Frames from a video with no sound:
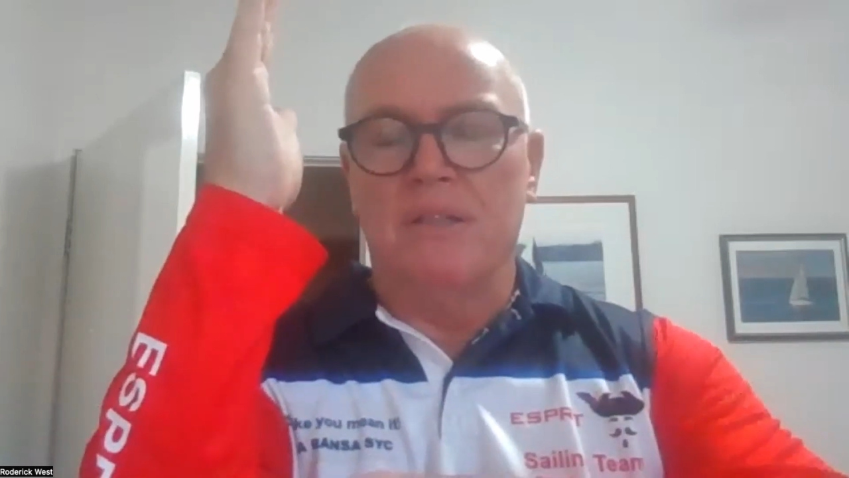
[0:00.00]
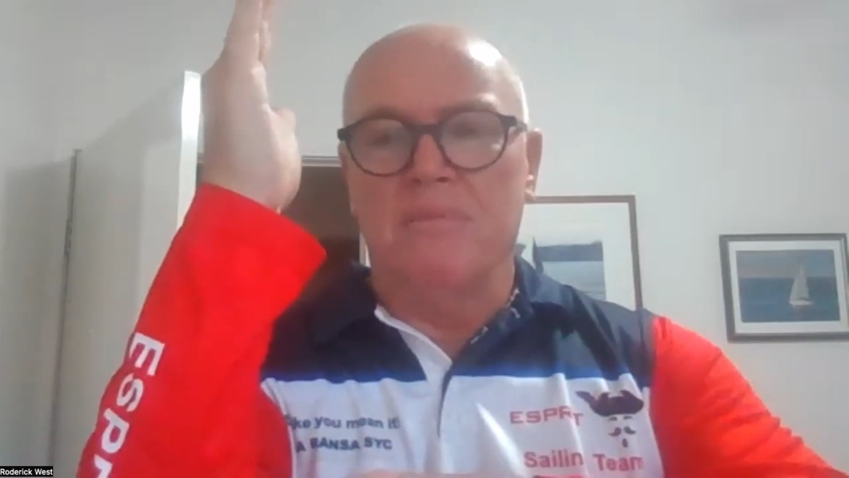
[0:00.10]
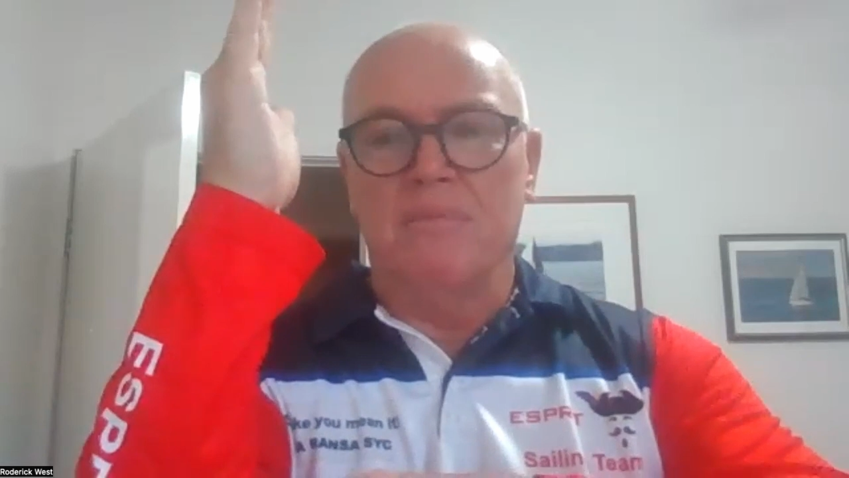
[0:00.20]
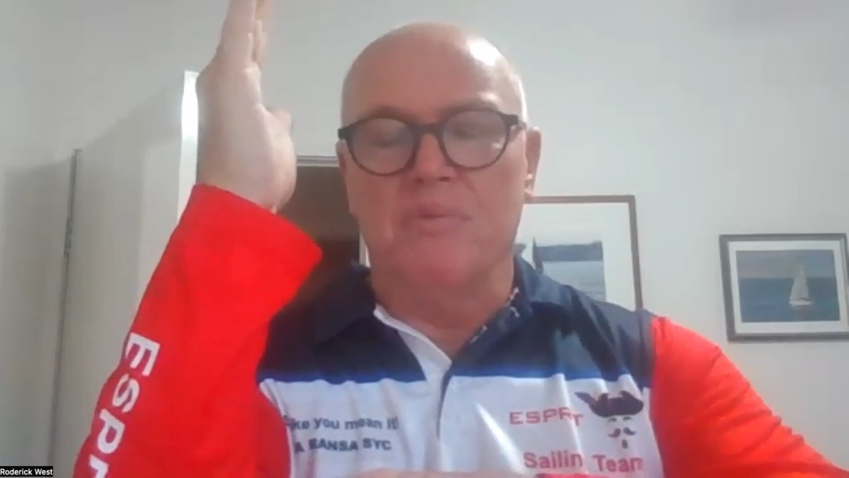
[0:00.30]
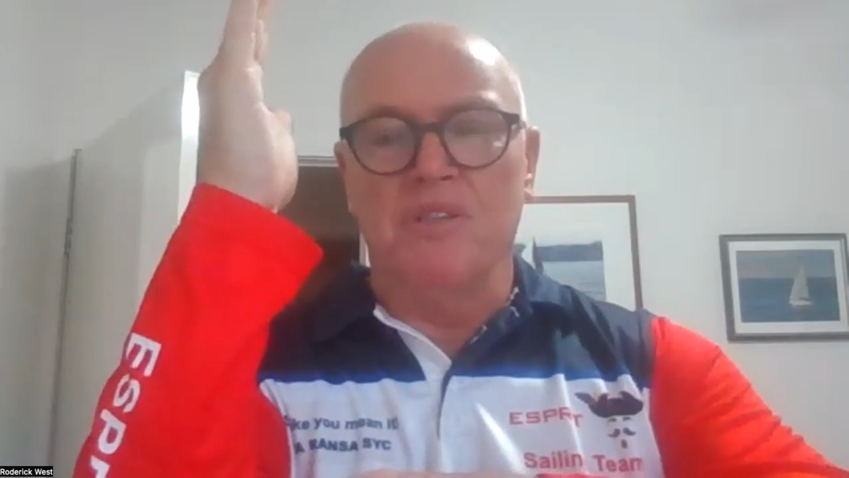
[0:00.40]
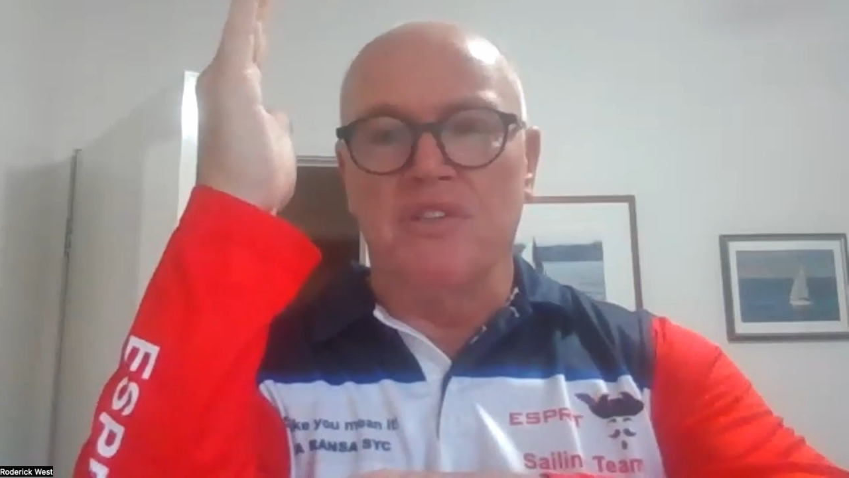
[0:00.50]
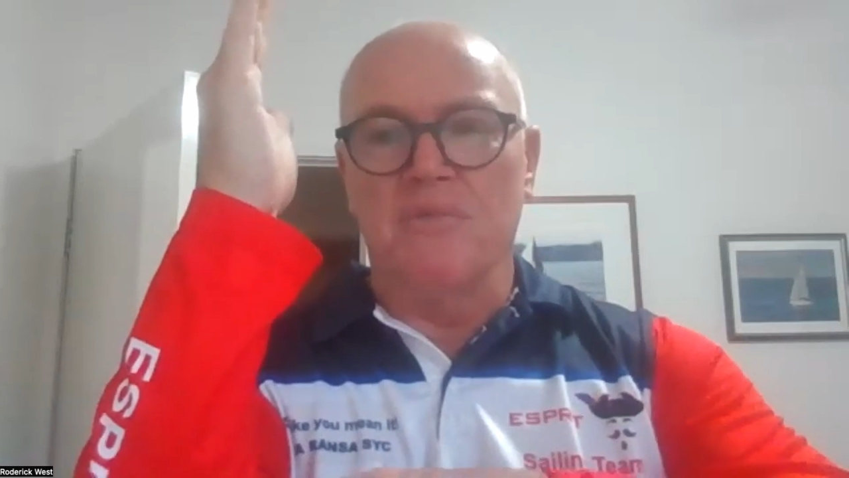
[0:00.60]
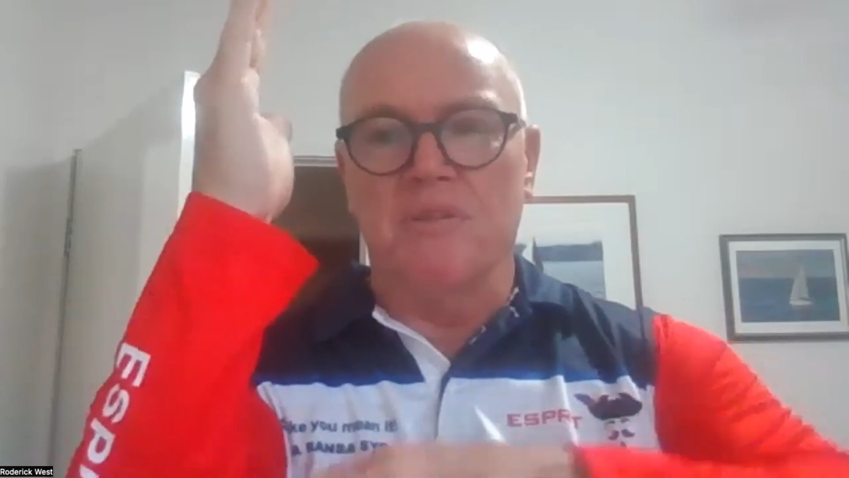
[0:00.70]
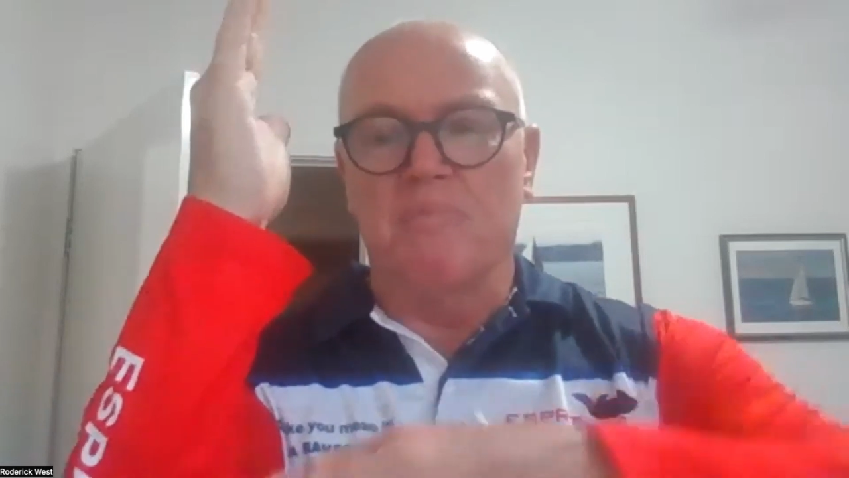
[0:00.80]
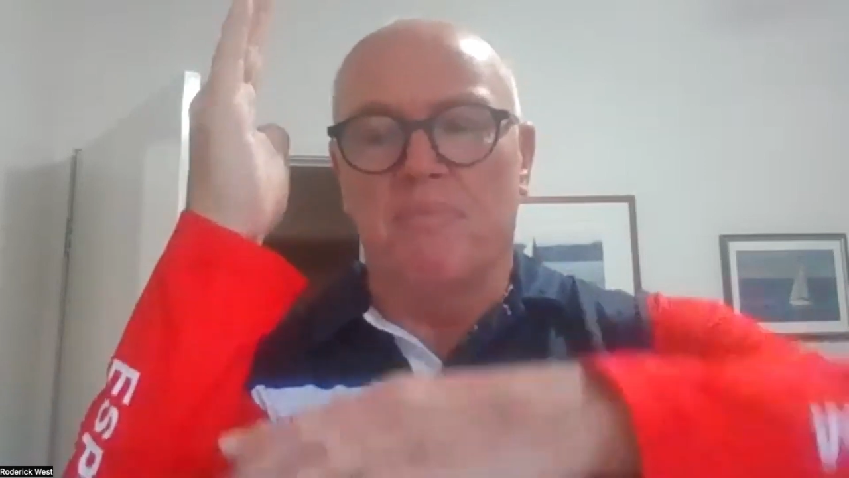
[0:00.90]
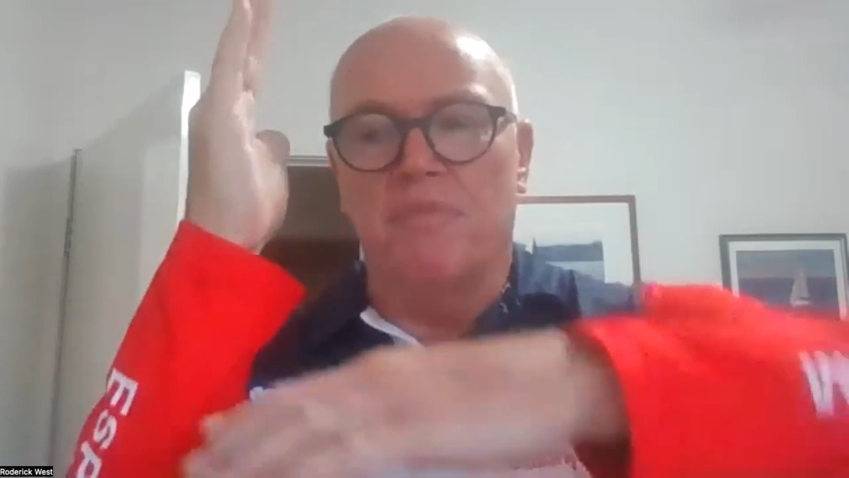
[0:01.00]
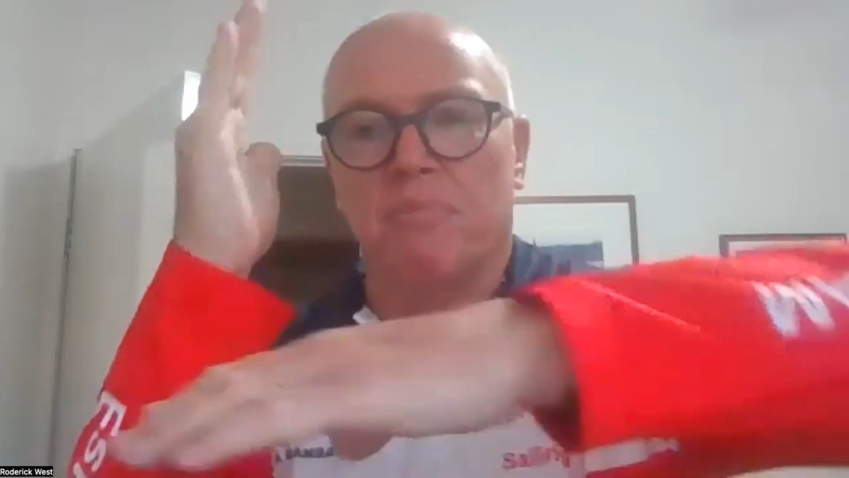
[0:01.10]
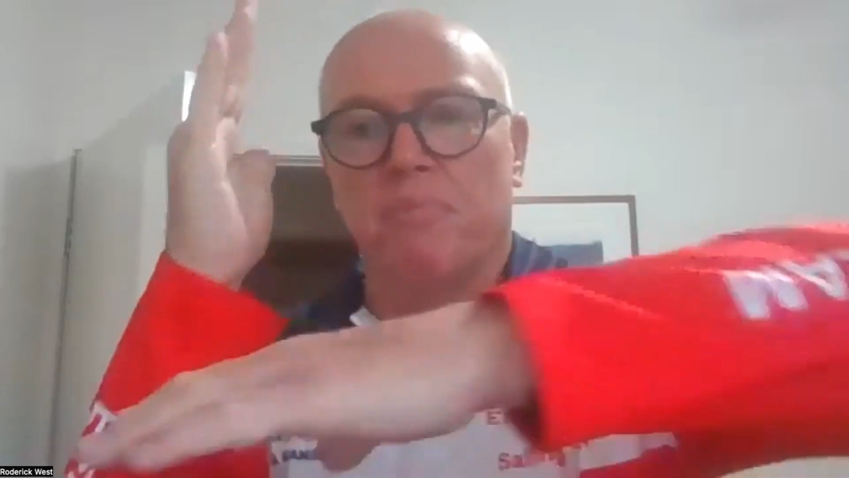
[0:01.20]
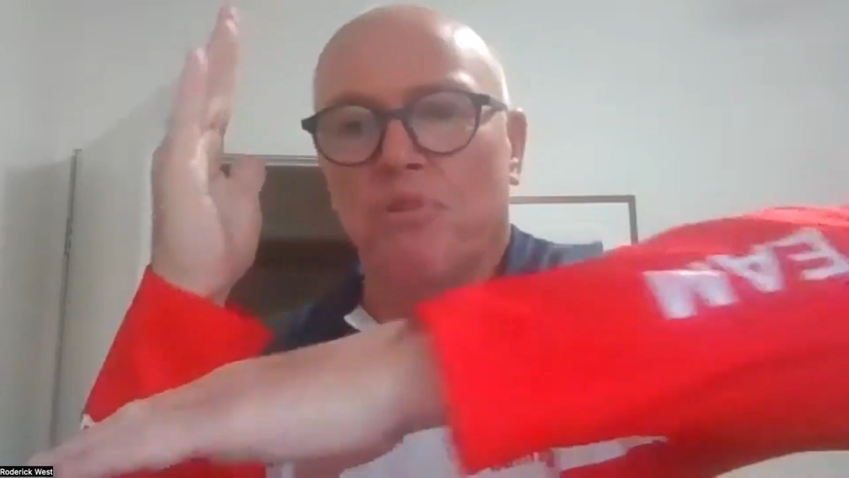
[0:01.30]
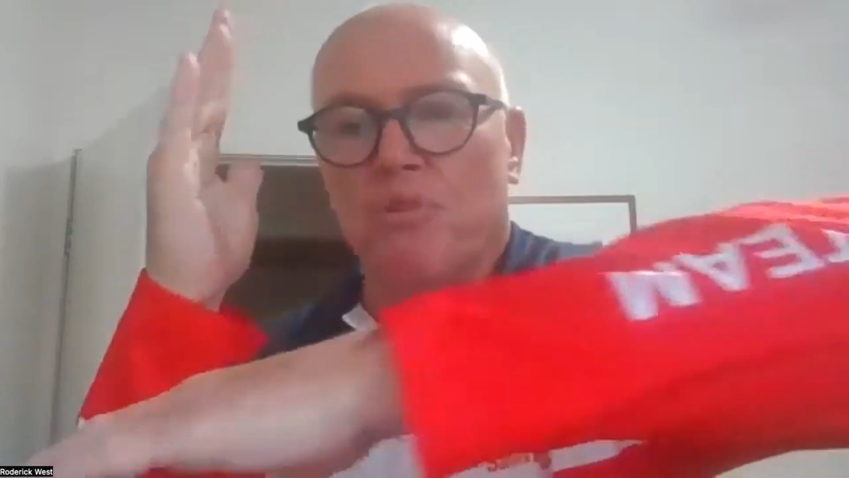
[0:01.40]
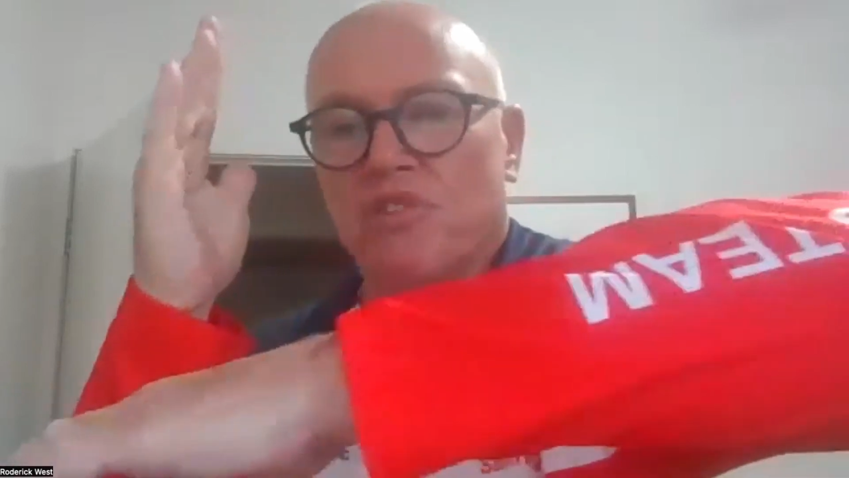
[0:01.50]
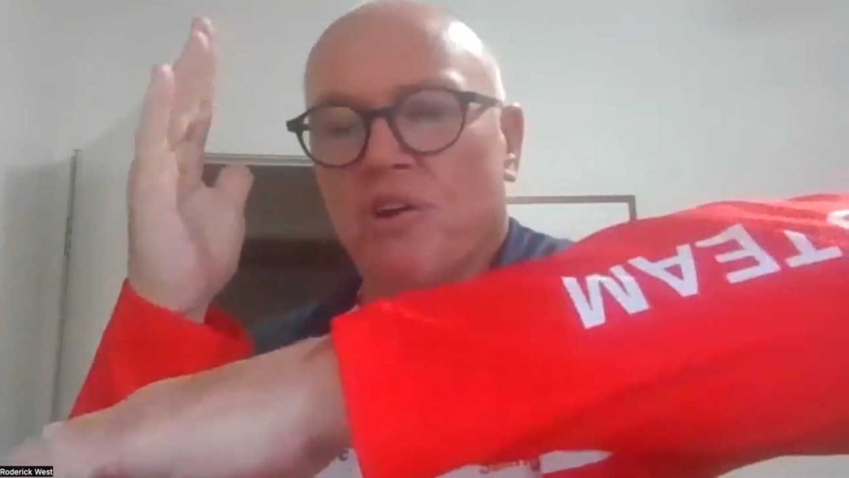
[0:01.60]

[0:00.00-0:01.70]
which means that the boom's